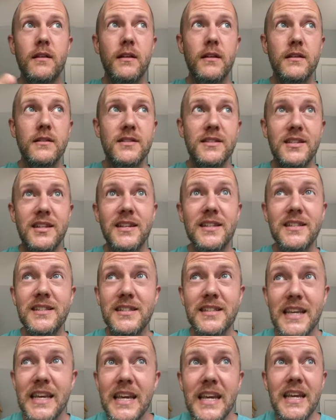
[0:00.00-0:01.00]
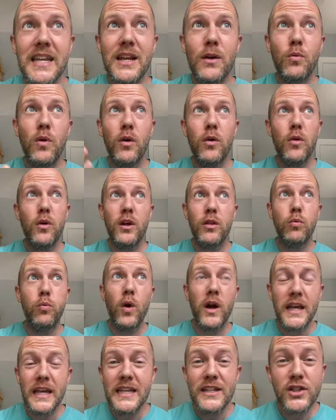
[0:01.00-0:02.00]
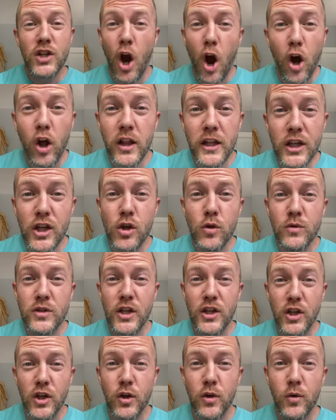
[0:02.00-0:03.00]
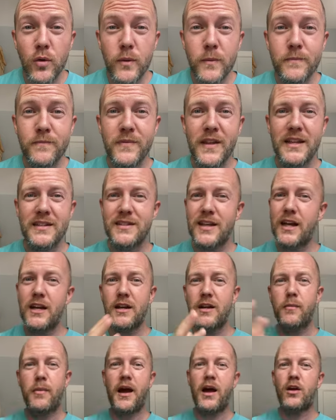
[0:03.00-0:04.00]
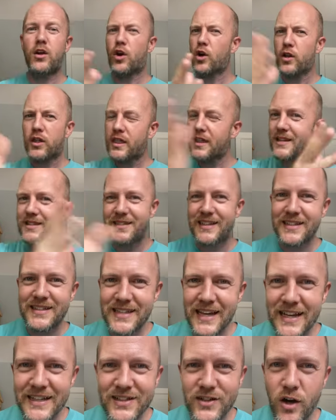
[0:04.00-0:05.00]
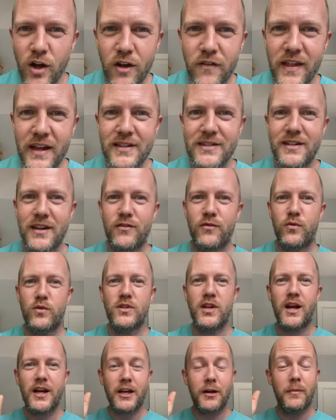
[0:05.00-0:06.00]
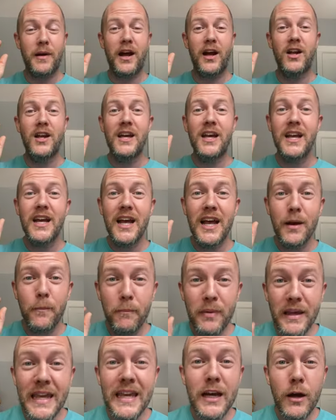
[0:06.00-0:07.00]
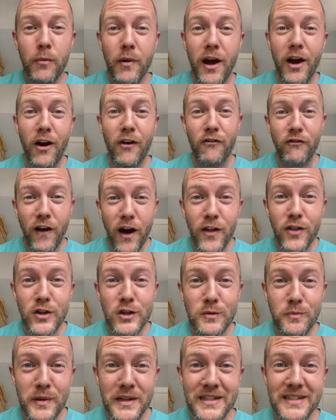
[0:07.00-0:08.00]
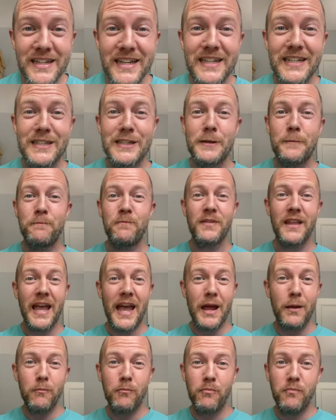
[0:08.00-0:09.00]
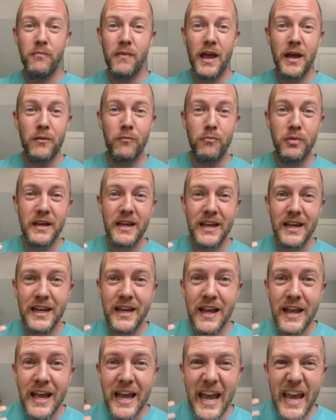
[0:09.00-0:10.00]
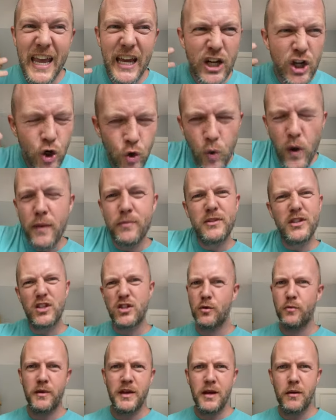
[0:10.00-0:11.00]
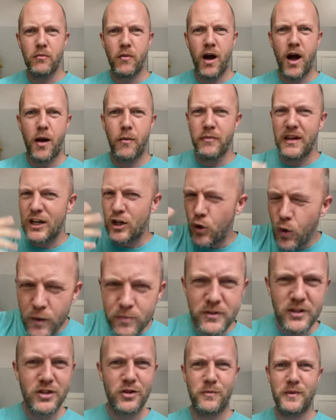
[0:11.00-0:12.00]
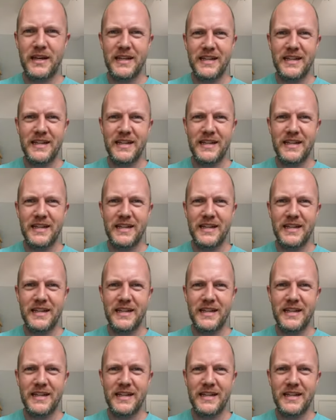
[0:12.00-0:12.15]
succeed with what he's calling you to do. It's not about earthly success and all that stuff. We're talking about being about our father's business and and being equipped to be a mom, equipped to be